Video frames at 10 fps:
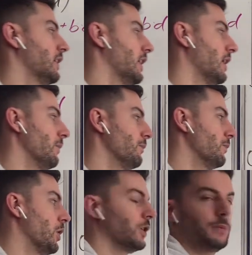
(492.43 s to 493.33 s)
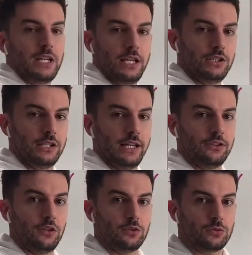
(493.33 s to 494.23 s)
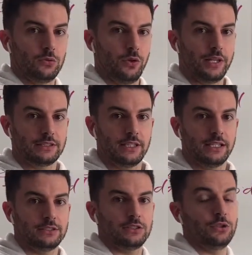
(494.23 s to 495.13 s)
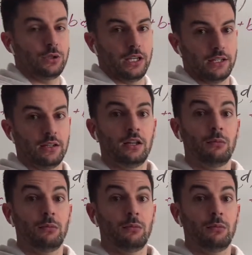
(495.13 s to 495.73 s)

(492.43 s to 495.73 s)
multiplication has this rule that says you can